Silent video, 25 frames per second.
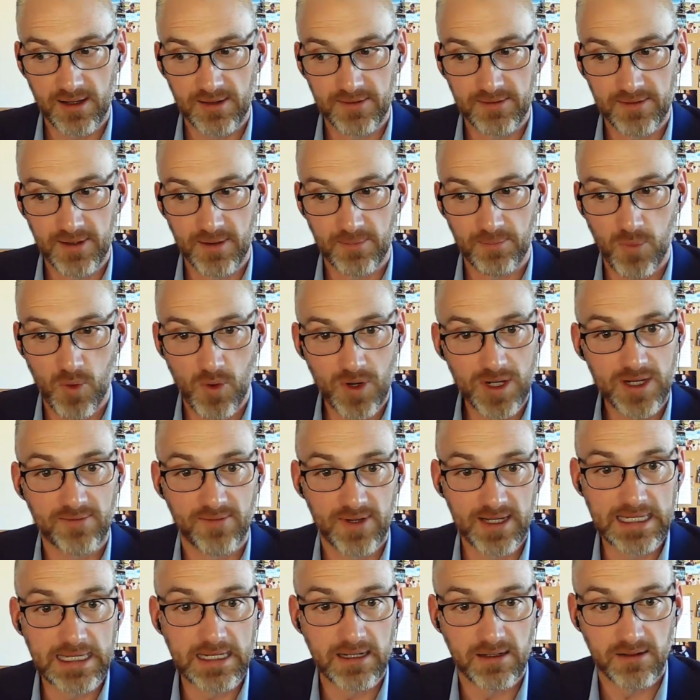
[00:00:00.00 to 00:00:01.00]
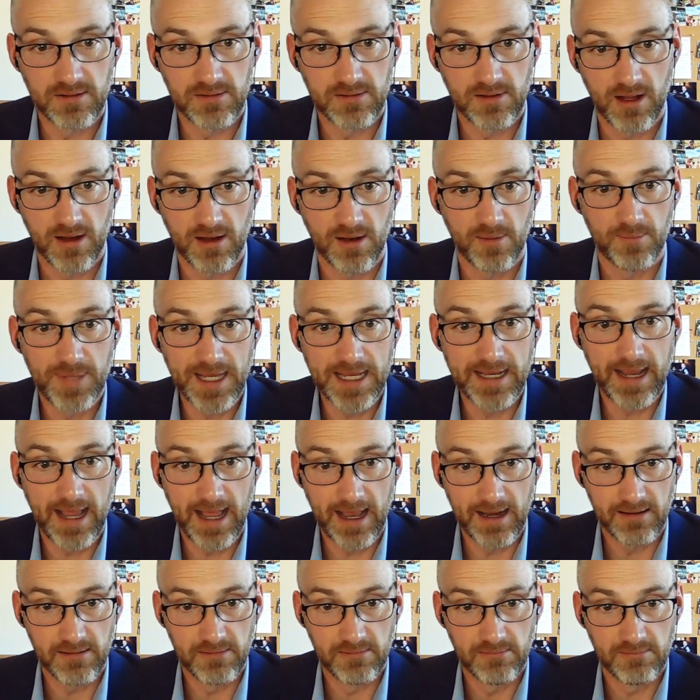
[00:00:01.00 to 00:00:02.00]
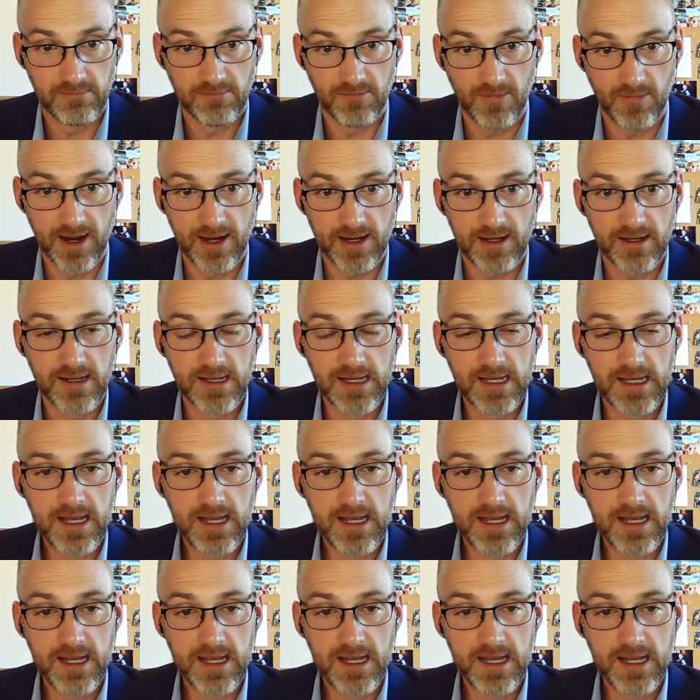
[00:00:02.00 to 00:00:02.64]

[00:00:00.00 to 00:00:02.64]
the point of a needle, on a pinhead, right?